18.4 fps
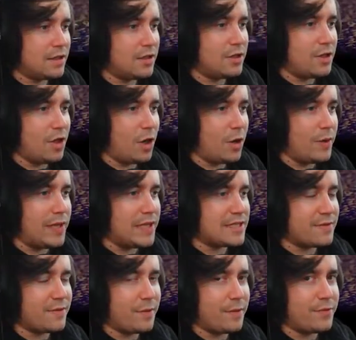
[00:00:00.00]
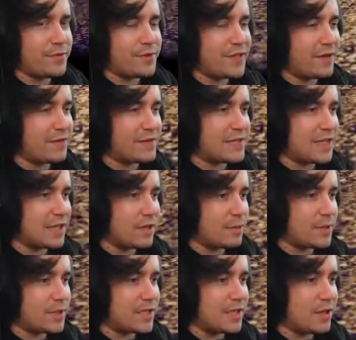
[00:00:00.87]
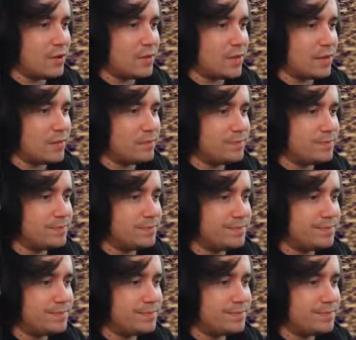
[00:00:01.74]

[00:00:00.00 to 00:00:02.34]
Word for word: how low he is. If I went for the other attack, I would have killed him.